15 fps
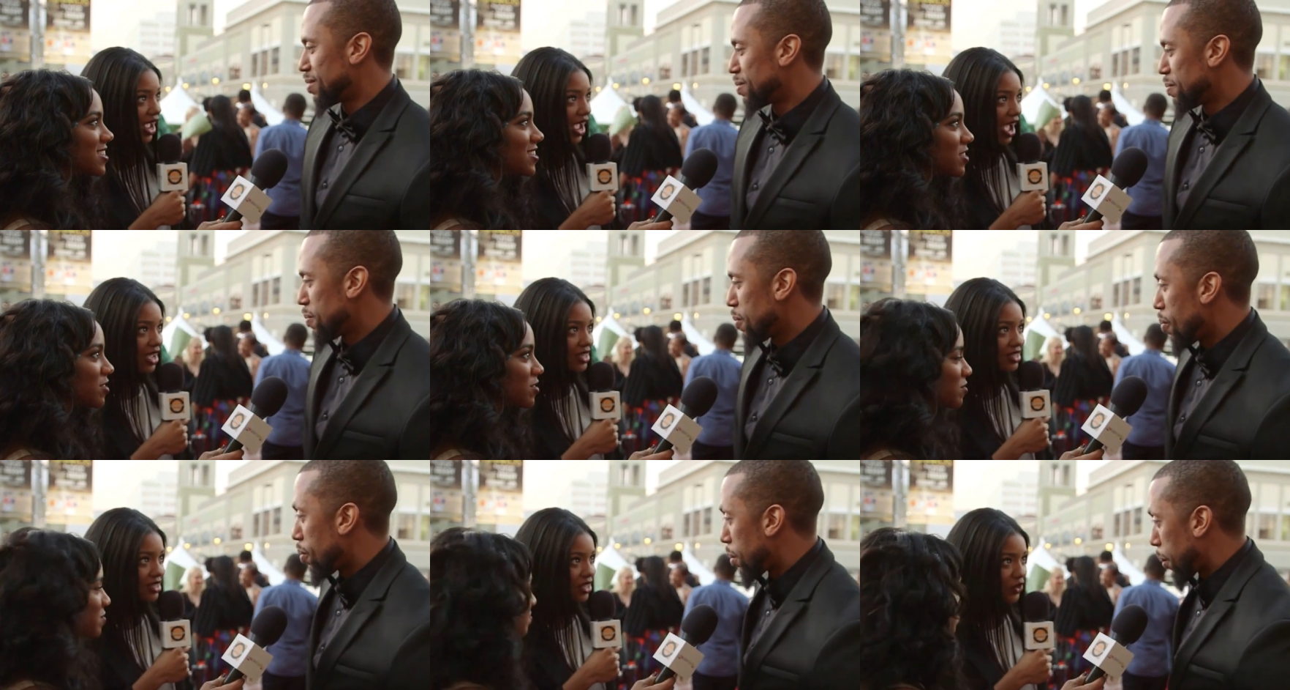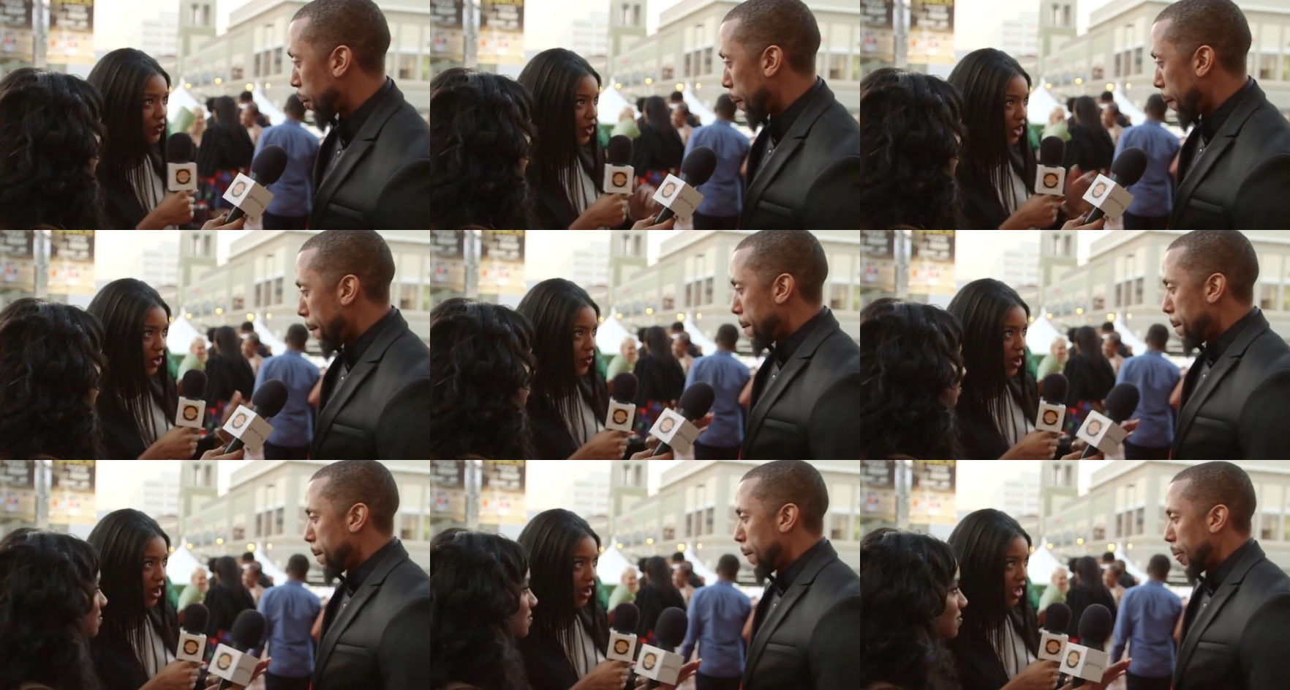Speaker 1: I ask, who are
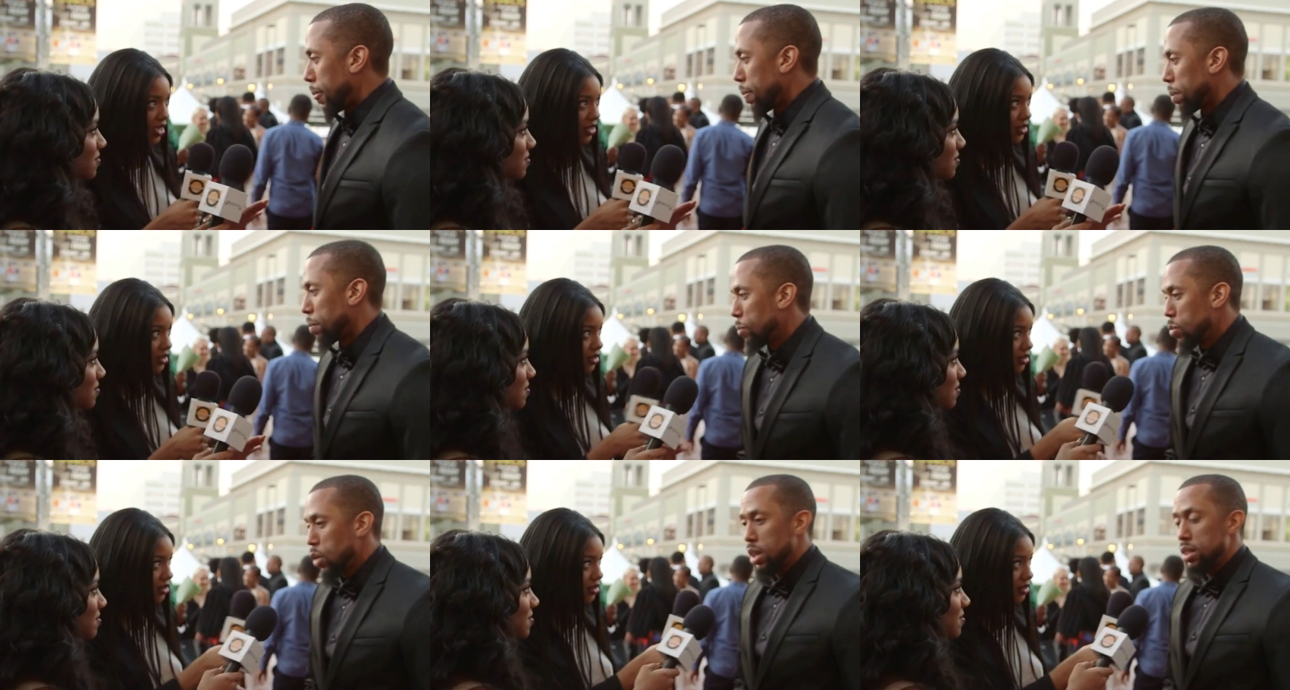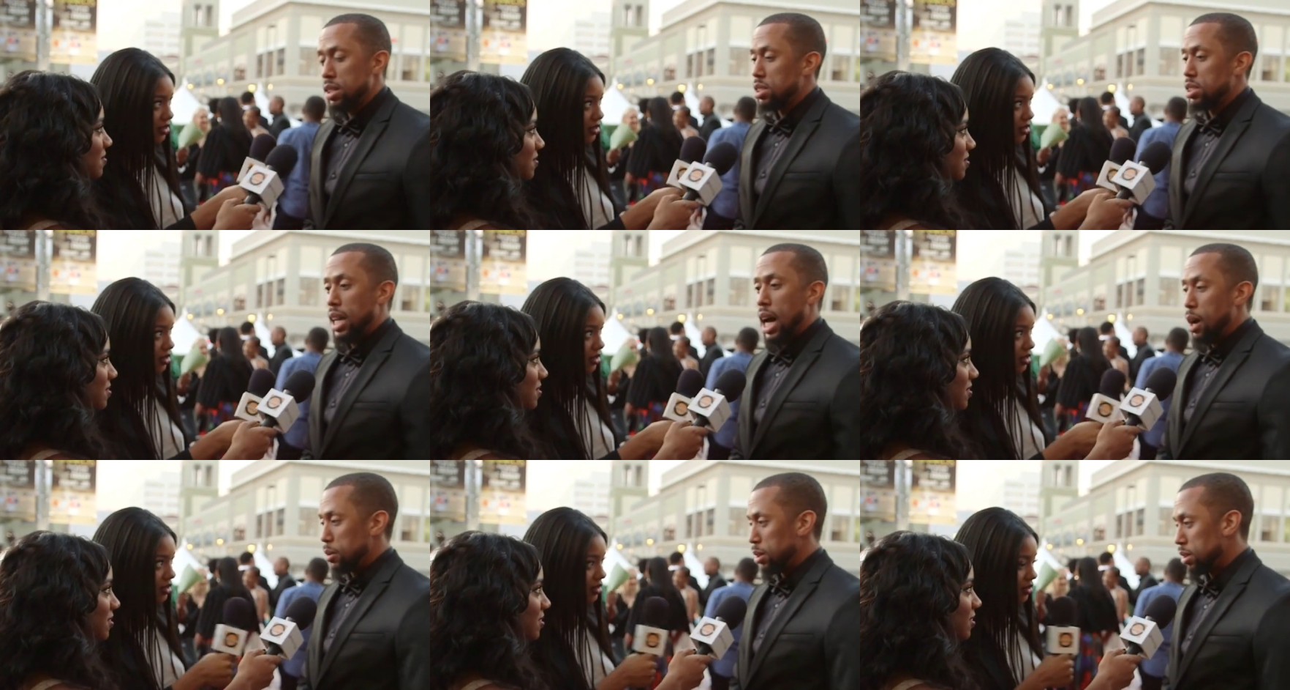you wearing? This is
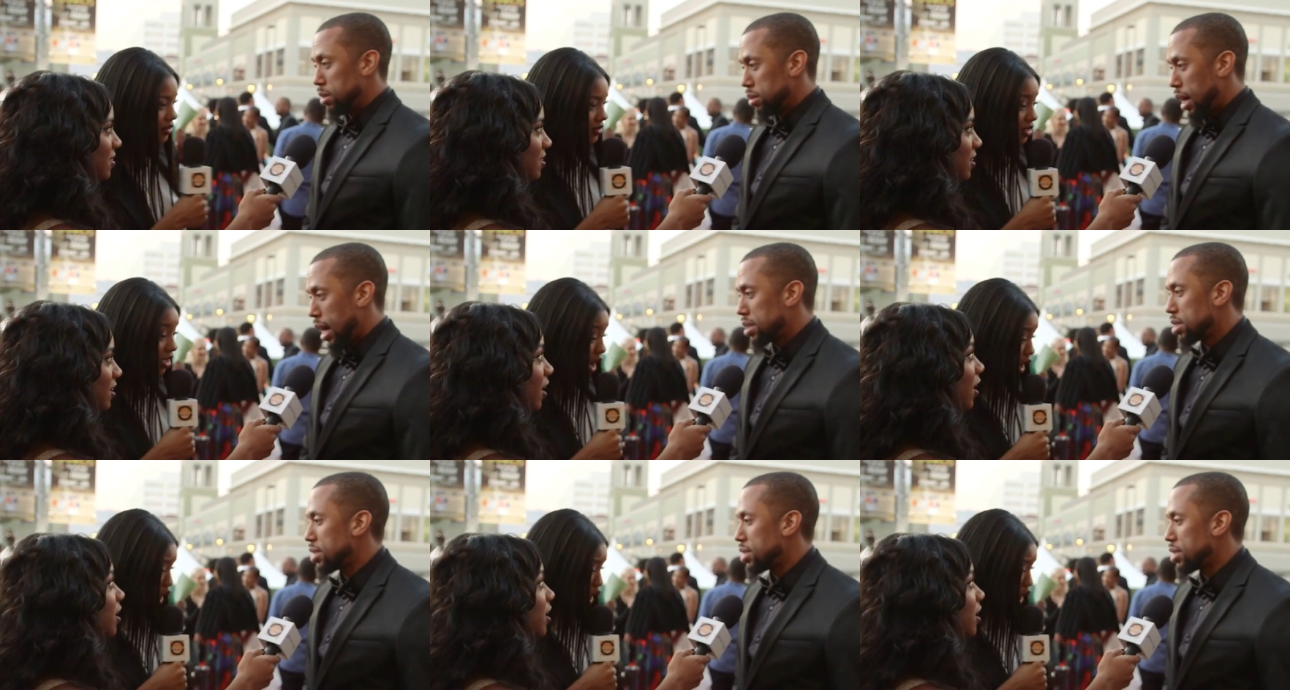Zara. I